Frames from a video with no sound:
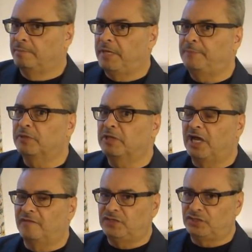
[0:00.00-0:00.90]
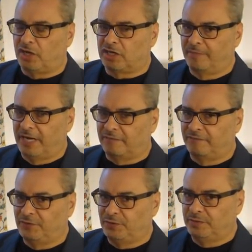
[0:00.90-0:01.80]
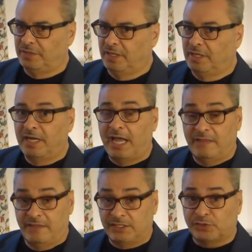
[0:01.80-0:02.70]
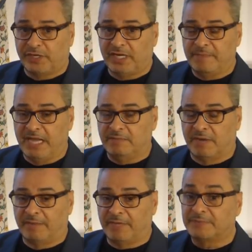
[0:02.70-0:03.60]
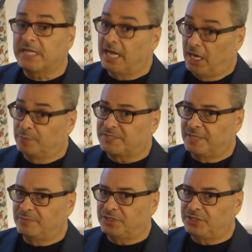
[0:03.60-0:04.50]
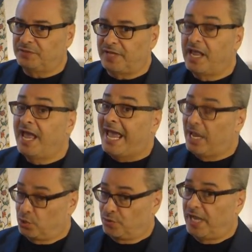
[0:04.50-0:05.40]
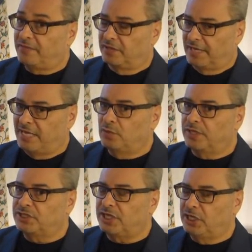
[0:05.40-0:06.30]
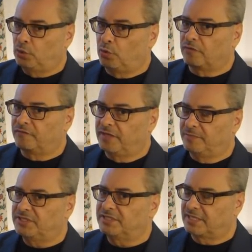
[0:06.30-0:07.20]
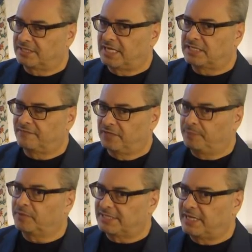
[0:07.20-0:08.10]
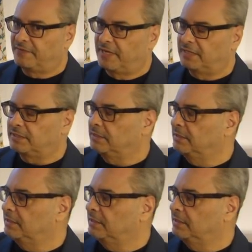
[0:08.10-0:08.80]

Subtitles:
People love to talk about food. And this ready-made mind map helps them to do that and create the language in order for them to successfully present that.